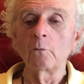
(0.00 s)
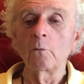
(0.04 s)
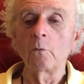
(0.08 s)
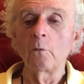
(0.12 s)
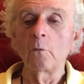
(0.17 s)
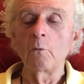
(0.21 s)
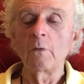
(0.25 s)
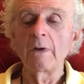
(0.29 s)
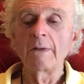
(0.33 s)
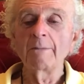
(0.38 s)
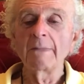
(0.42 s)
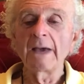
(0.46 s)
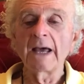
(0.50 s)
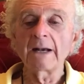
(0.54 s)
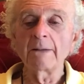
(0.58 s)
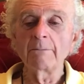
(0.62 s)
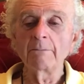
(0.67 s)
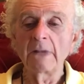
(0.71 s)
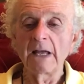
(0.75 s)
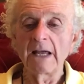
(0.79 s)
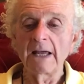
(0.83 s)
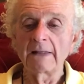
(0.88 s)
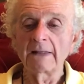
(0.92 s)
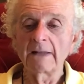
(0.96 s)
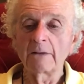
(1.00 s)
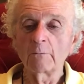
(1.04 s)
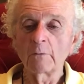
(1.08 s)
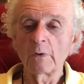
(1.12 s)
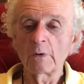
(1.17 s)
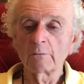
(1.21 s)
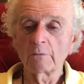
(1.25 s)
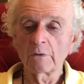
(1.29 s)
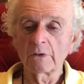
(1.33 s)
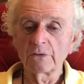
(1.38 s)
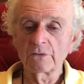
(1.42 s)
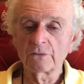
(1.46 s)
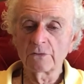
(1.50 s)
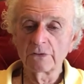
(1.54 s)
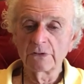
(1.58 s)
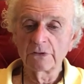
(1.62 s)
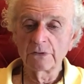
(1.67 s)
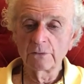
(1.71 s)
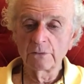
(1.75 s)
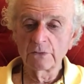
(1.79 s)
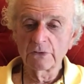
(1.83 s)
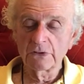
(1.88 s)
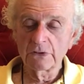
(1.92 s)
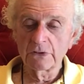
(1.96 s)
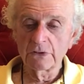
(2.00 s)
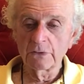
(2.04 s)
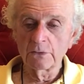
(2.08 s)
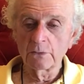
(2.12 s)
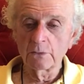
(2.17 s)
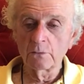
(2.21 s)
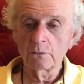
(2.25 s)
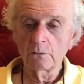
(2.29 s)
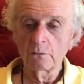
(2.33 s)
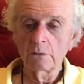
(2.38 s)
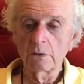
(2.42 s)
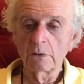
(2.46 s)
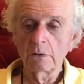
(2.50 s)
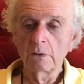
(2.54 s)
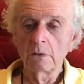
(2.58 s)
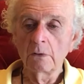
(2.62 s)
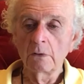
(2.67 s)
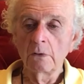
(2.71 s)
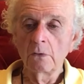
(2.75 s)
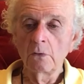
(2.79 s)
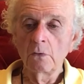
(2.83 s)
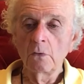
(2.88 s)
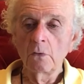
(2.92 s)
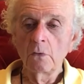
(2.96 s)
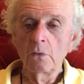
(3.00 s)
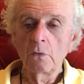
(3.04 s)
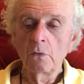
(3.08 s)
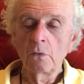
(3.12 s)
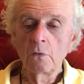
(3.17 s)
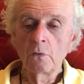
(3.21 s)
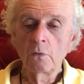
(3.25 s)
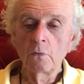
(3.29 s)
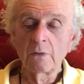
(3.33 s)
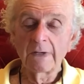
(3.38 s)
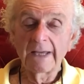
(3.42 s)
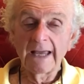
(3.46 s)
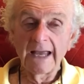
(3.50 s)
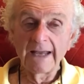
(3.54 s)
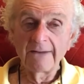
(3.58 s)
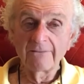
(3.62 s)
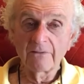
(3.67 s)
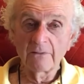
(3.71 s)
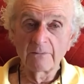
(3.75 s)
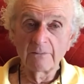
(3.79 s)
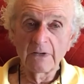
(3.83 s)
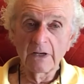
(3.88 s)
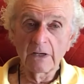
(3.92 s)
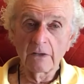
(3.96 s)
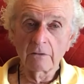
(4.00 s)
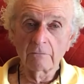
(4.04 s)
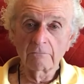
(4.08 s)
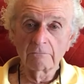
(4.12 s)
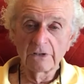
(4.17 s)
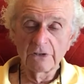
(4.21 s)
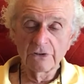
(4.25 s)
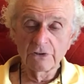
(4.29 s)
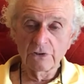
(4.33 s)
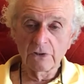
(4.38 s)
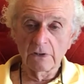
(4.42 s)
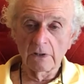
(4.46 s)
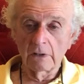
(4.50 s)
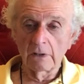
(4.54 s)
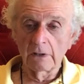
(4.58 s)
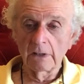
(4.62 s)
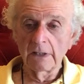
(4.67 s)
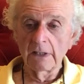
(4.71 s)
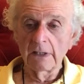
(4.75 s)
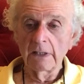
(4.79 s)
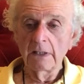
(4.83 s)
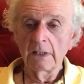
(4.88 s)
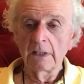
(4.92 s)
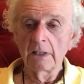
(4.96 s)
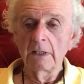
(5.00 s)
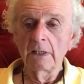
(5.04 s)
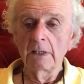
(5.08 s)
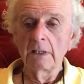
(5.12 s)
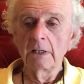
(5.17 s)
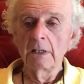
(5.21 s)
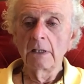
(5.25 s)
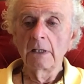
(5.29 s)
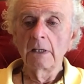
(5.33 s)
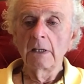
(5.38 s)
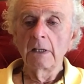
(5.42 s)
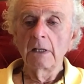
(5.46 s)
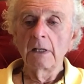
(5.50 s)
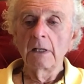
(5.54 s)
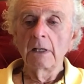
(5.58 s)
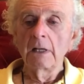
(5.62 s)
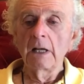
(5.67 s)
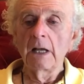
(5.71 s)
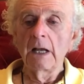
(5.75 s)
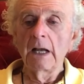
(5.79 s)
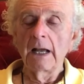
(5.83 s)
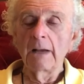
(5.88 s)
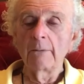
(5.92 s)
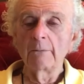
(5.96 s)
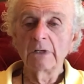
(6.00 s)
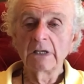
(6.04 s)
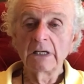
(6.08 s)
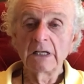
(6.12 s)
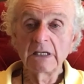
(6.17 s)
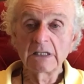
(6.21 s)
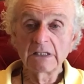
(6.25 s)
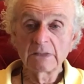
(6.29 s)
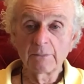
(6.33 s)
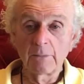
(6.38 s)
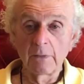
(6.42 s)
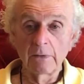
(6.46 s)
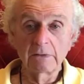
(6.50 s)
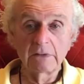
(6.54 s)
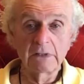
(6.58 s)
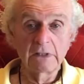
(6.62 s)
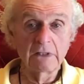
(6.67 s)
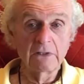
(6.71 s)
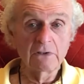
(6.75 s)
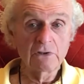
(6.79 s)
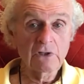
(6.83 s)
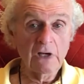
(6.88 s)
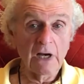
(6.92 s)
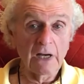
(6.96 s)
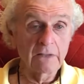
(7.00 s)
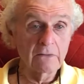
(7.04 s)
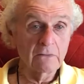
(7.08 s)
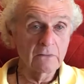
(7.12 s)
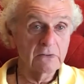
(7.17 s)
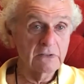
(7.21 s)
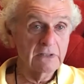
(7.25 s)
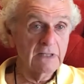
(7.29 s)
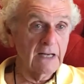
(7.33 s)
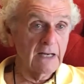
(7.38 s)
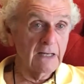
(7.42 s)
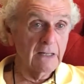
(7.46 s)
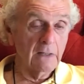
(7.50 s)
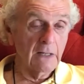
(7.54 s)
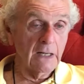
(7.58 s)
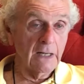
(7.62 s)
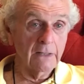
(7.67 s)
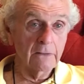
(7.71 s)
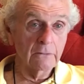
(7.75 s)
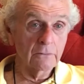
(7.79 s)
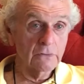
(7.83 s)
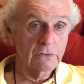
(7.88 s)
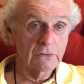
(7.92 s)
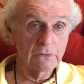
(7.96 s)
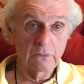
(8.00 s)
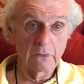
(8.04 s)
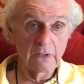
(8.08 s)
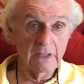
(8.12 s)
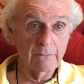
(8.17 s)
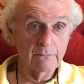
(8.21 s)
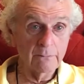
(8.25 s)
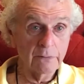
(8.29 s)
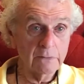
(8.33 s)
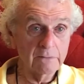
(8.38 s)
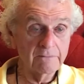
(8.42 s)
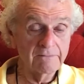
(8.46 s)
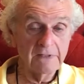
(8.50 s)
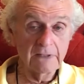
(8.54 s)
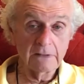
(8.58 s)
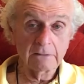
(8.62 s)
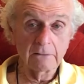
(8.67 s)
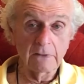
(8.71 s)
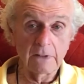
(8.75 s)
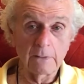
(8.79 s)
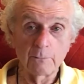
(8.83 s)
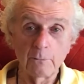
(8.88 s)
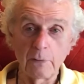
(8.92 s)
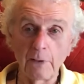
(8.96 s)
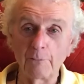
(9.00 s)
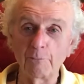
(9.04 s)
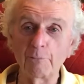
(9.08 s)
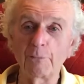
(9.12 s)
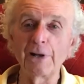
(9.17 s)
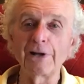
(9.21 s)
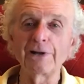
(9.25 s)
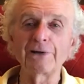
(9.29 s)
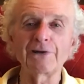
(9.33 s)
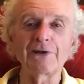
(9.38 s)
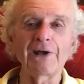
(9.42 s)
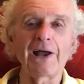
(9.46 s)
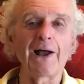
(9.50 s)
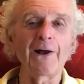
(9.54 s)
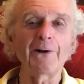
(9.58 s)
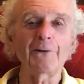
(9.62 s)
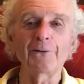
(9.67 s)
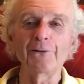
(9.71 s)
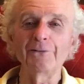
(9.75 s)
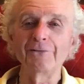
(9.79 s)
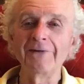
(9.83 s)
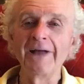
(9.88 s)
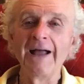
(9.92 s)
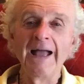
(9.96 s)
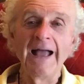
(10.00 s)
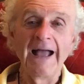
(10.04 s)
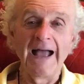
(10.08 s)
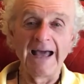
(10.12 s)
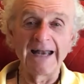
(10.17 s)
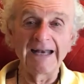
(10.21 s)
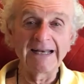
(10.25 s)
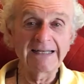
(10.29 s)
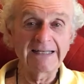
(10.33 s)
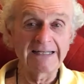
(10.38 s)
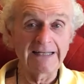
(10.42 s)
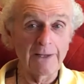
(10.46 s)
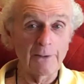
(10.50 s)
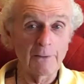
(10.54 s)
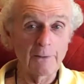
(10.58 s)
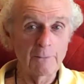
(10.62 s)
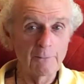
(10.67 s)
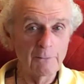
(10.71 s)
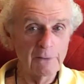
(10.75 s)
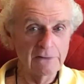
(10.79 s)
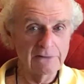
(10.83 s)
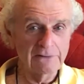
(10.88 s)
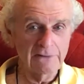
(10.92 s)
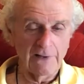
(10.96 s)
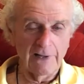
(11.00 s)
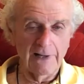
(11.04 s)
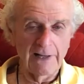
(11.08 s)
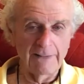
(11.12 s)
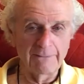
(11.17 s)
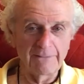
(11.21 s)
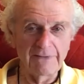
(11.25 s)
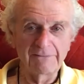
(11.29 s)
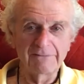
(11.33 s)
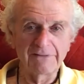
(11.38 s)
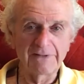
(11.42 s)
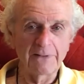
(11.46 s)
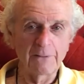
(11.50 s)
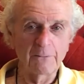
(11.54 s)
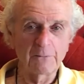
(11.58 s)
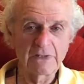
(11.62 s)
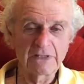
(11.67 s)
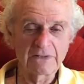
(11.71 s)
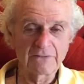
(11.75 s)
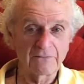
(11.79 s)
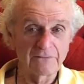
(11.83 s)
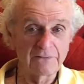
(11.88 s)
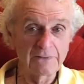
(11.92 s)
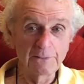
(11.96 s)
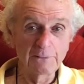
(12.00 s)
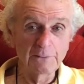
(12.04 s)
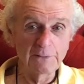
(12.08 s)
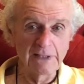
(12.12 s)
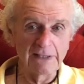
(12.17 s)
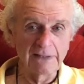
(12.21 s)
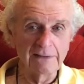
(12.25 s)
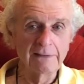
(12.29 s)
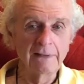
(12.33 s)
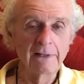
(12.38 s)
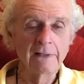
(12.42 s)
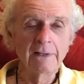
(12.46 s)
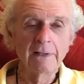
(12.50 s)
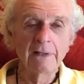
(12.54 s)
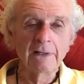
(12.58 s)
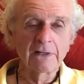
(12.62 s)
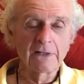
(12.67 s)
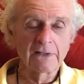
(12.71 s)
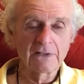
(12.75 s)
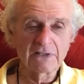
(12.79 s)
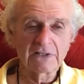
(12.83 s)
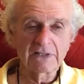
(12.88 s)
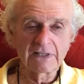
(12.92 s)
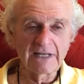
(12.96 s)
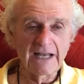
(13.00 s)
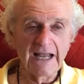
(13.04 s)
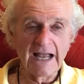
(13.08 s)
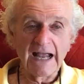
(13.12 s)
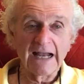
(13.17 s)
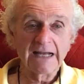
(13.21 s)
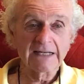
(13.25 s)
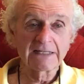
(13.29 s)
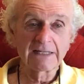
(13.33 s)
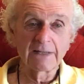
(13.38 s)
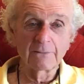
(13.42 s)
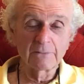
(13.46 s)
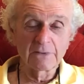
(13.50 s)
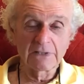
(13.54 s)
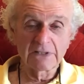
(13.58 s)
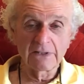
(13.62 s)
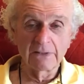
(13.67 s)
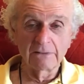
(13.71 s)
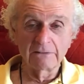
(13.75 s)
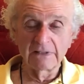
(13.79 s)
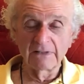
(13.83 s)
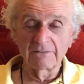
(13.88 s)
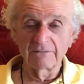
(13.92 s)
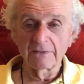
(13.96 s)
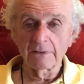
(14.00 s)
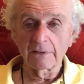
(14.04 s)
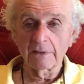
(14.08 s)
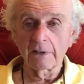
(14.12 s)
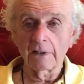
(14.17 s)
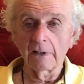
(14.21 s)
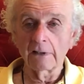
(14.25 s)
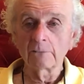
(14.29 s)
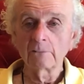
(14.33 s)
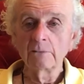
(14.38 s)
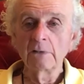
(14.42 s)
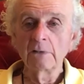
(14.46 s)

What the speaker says: we met a man that we were introduced to who came from there originally. And when he spoke Yiddish, I understood him perfectly. But Yaakov had a terrible time, even though he's fluent, because the accent was so difficult.